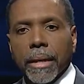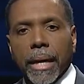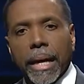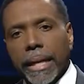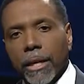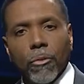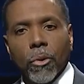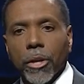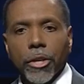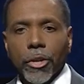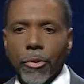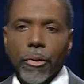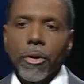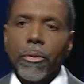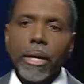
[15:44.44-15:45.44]
I didn't want to
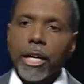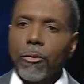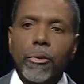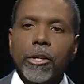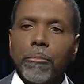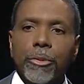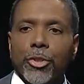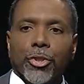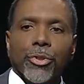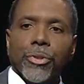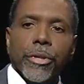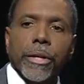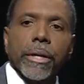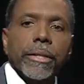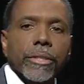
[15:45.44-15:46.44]
grow. I didn't want to
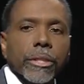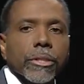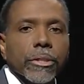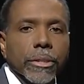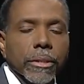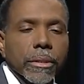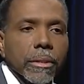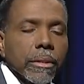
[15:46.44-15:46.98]
mature. I just,